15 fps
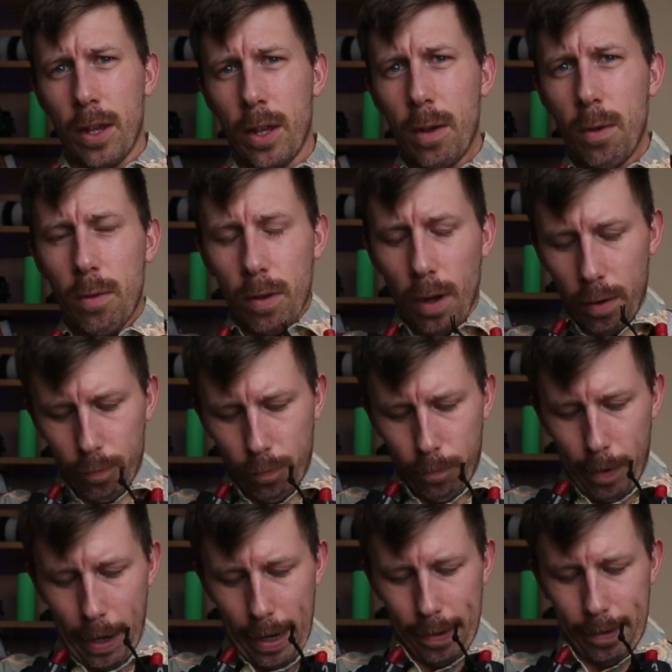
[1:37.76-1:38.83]
you
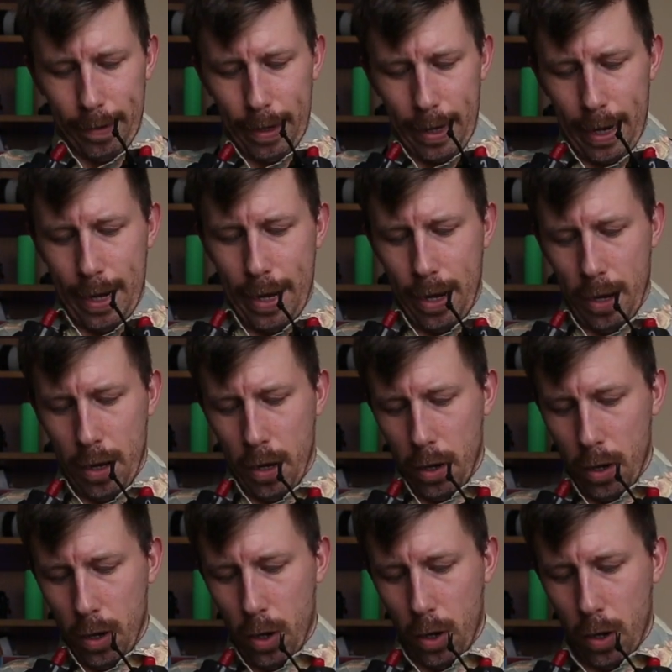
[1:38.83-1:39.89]
directly
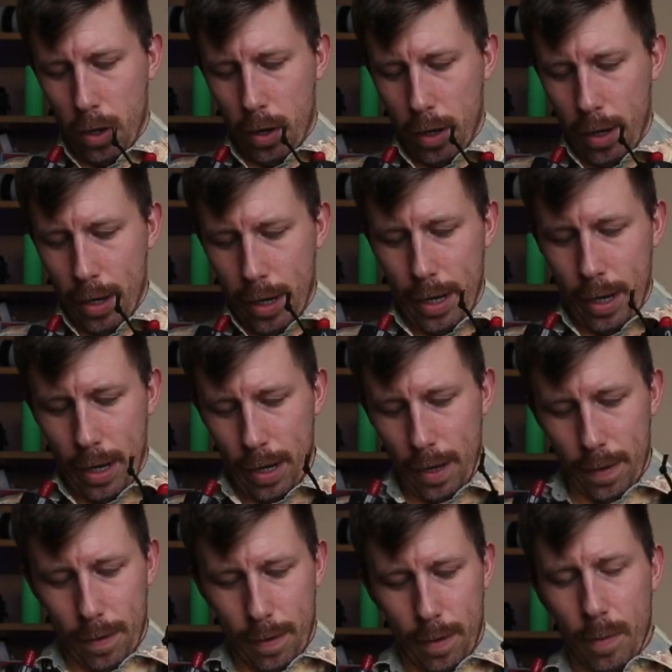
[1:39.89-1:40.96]
hook
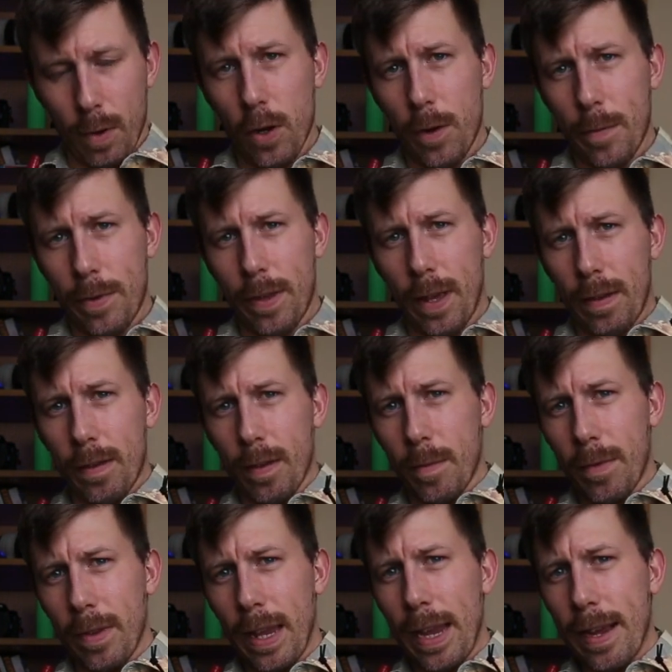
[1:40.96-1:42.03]
into some loops. There's some
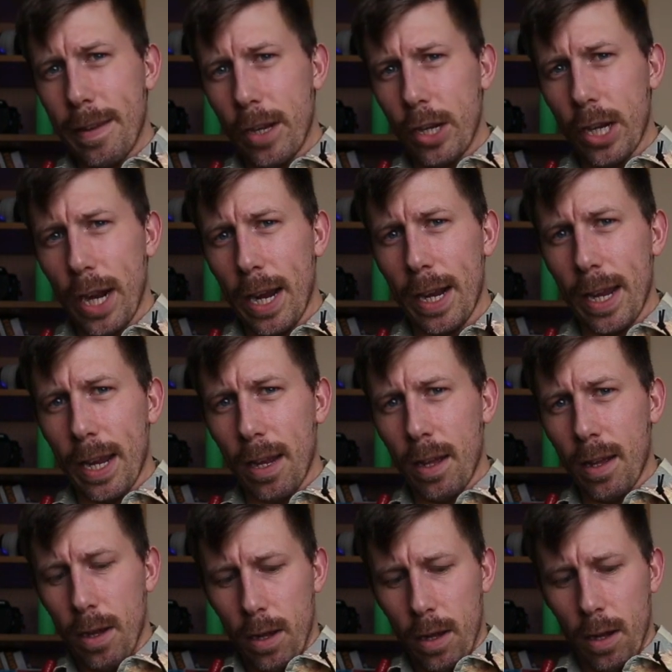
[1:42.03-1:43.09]
daisy chaining
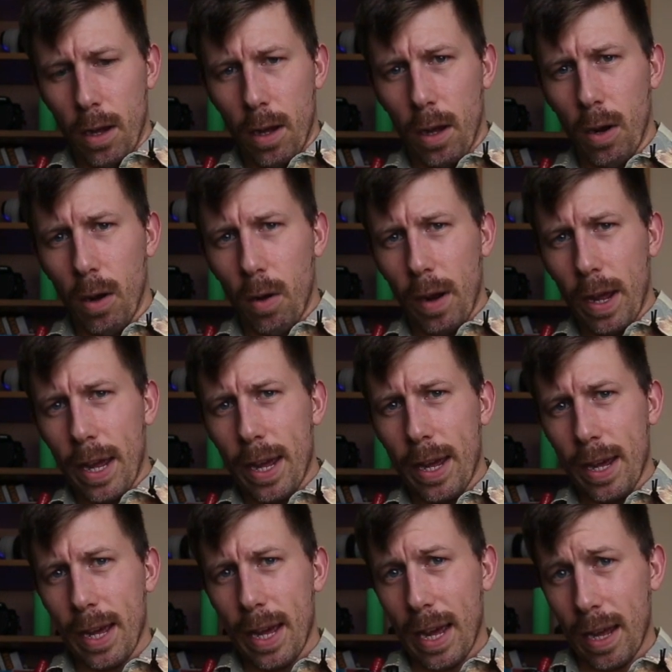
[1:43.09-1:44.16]
along
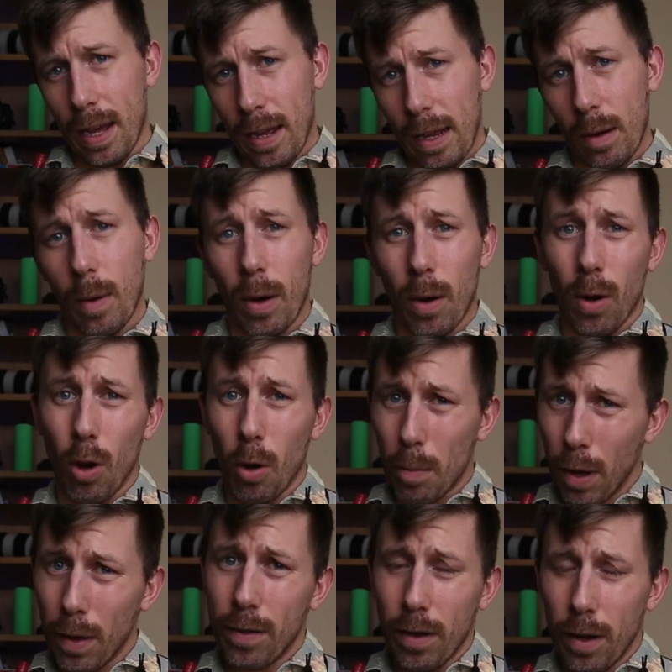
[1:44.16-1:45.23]
here, well, along
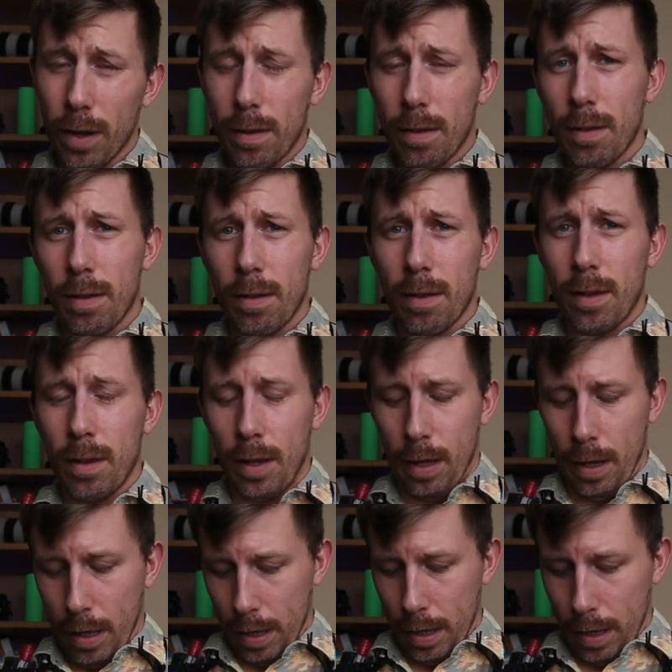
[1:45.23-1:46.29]
both sides.
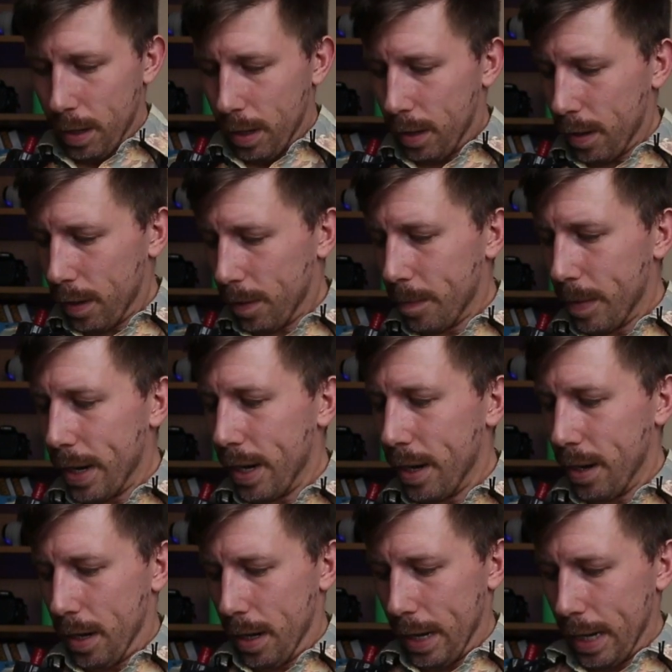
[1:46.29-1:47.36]
It does
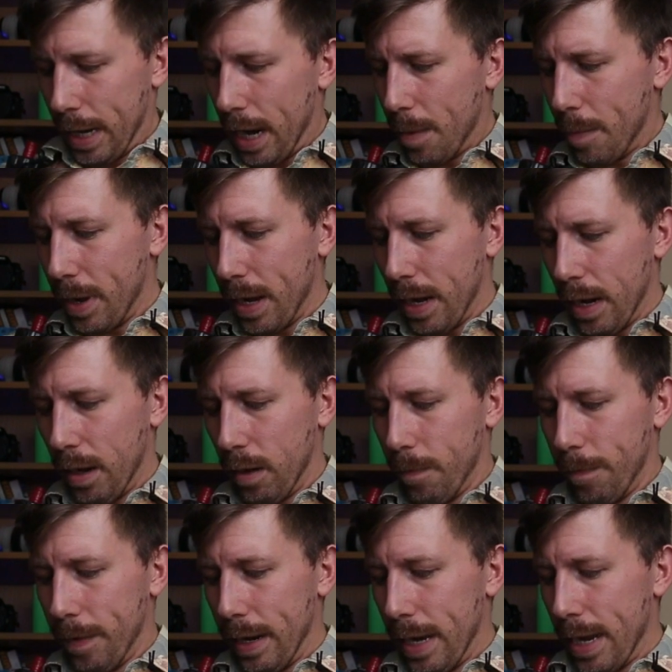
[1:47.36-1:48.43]
mean it can be a little
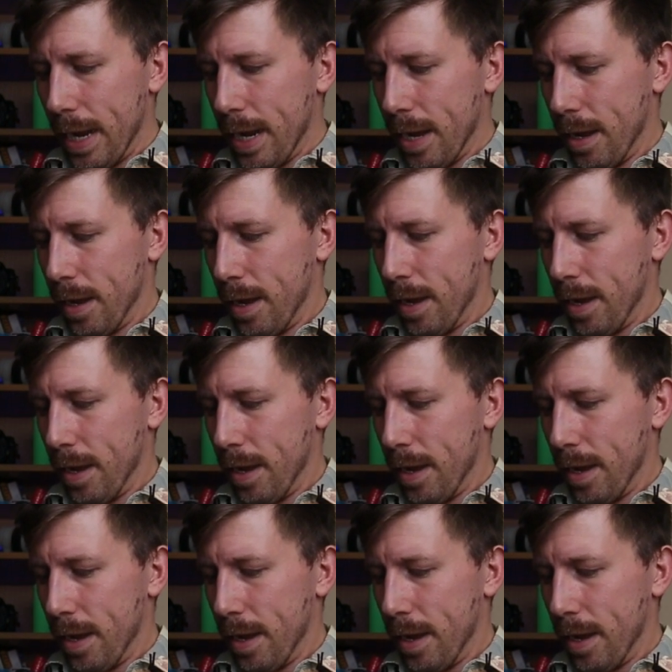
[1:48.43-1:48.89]
fiddly